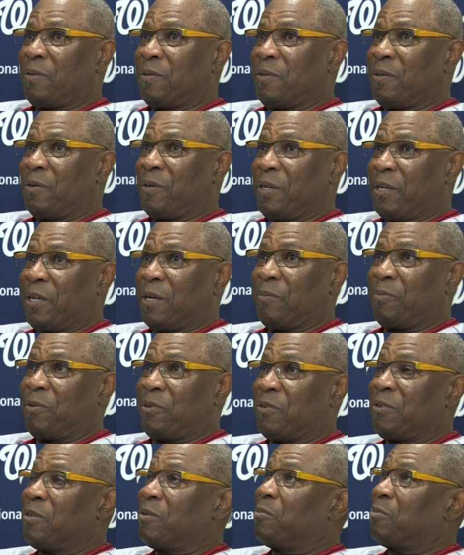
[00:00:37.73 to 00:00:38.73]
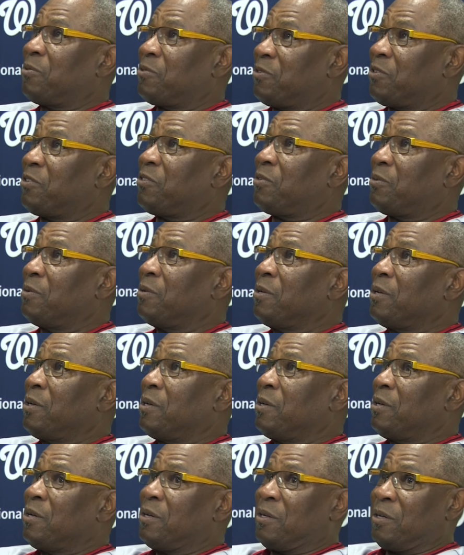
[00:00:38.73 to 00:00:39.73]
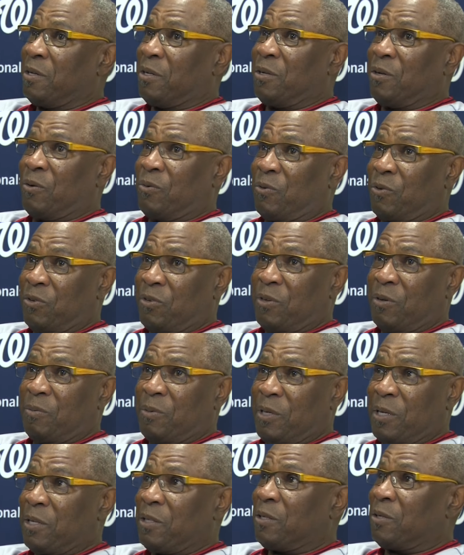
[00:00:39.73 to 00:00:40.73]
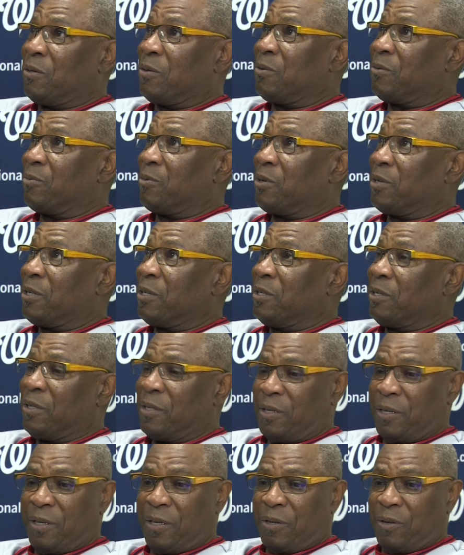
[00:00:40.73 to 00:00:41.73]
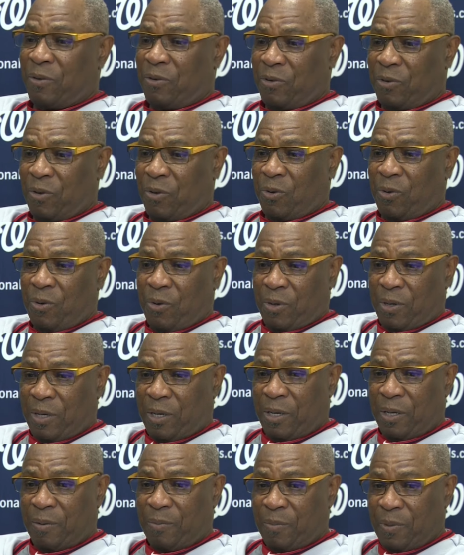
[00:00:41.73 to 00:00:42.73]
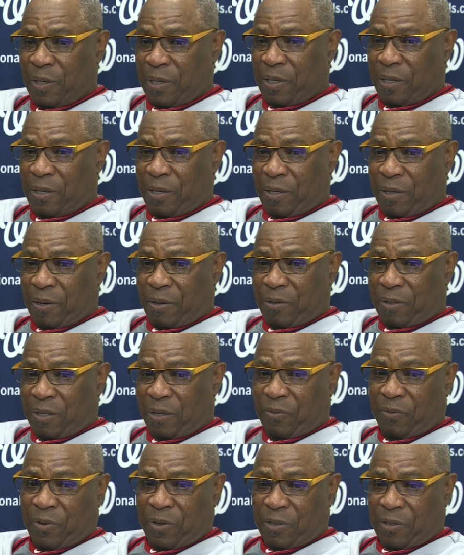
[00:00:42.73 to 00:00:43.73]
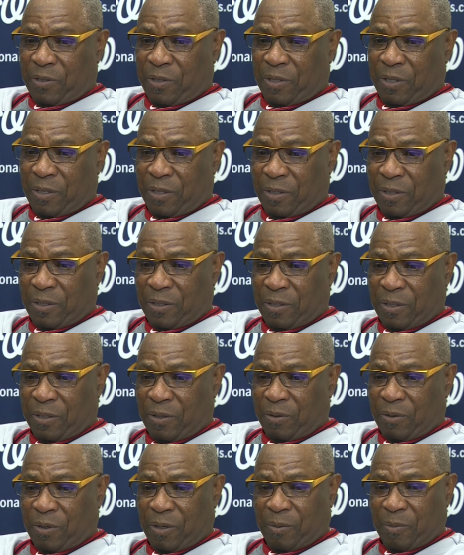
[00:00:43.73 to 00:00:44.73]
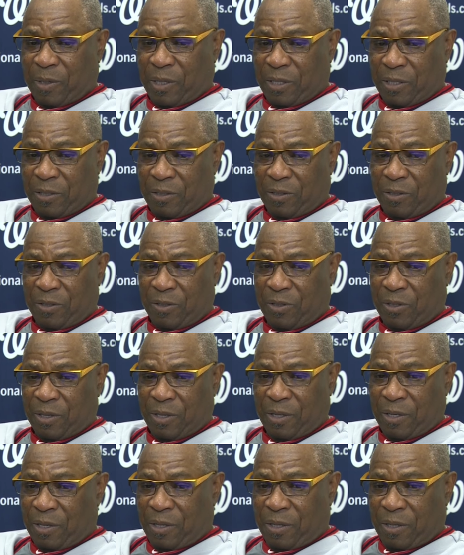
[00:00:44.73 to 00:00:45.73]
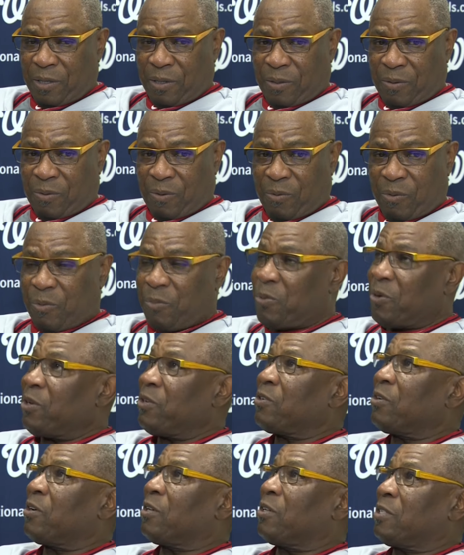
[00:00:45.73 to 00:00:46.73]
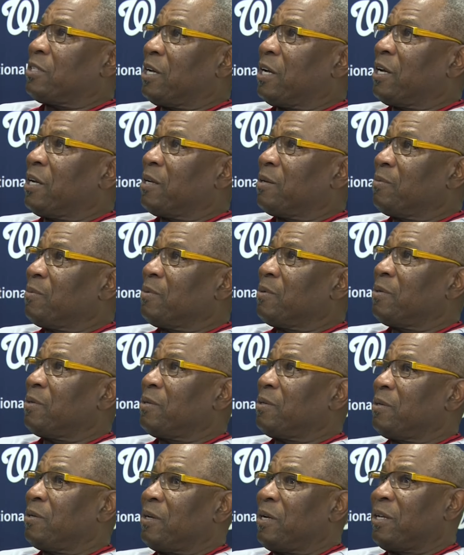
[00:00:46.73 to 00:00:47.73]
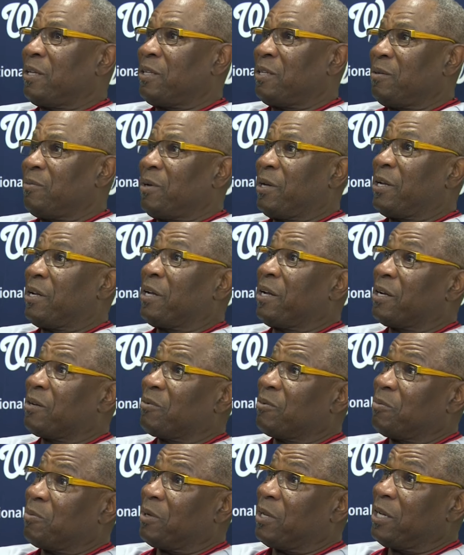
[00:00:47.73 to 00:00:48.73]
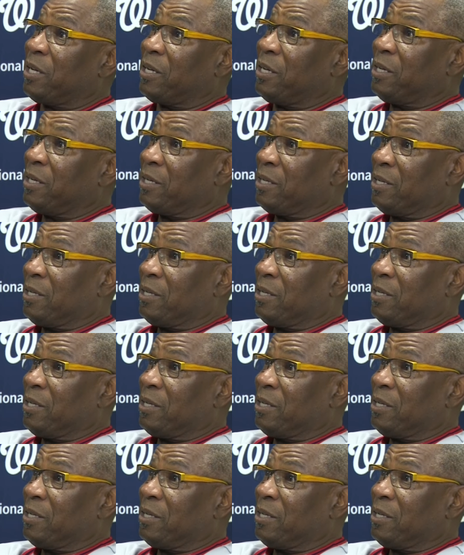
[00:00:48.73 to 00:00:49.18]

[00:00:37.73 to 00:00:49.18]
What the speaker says: You know, he kept us in a position, you know, for Zim to hit the home run, and also our defense. You know, I mean, this is what we preach all the time. You know, Anthony made a heck of a play.